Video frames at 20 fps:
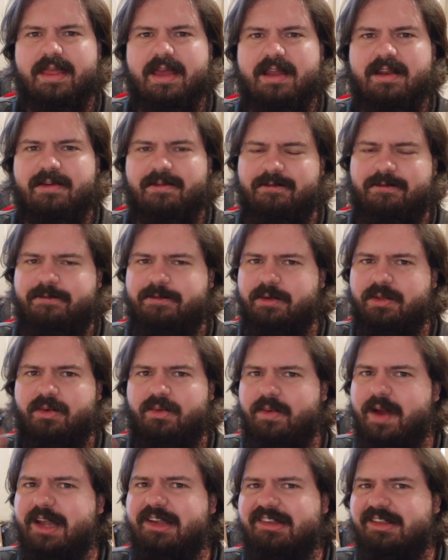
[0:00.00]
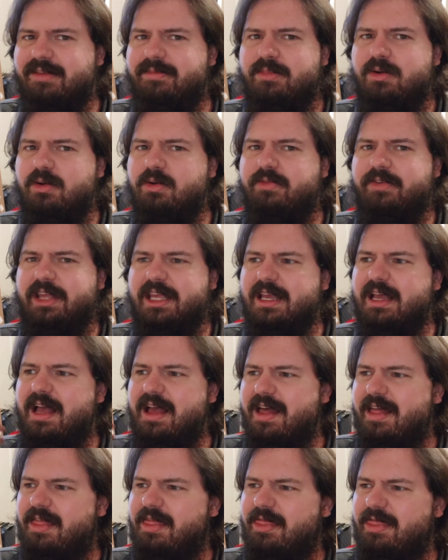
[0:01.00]
then for the rest of the movie,
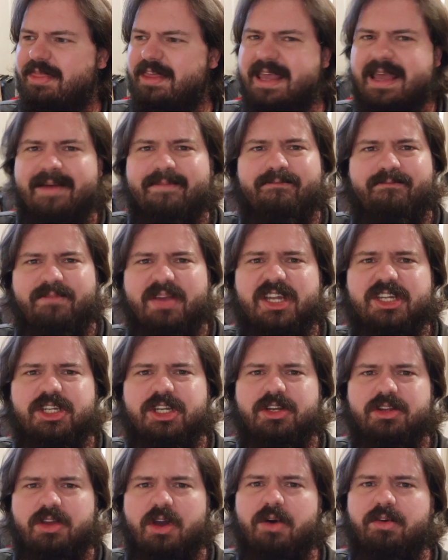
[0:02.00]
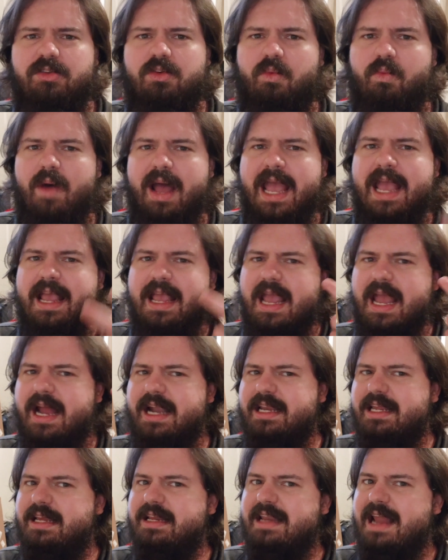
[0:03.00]
the ambition goes away
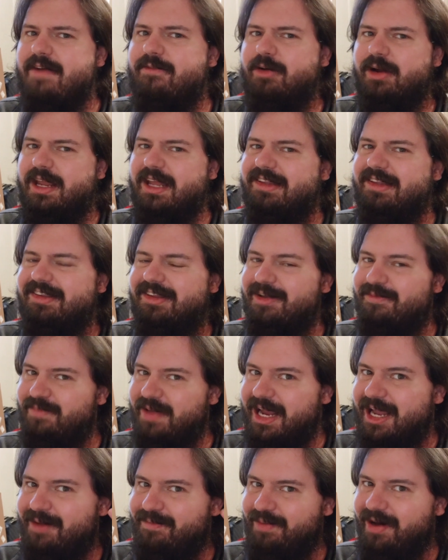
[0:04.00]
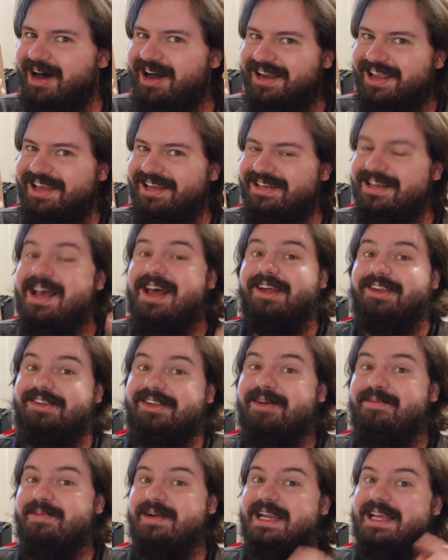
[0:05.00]
and he never gets to pick a pocket.
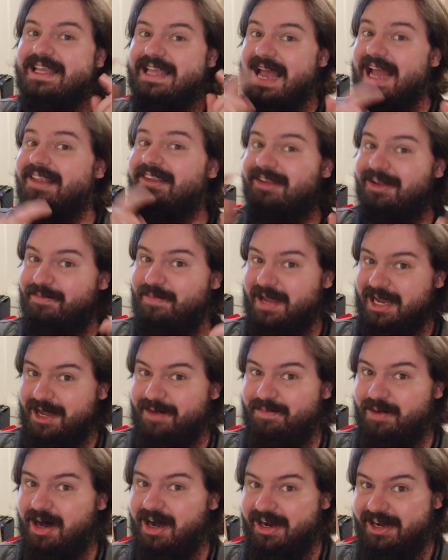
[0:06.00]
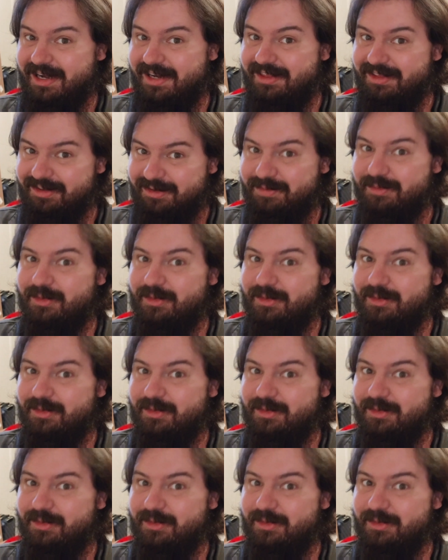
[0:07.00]
Somebody gets to pick a pocket in this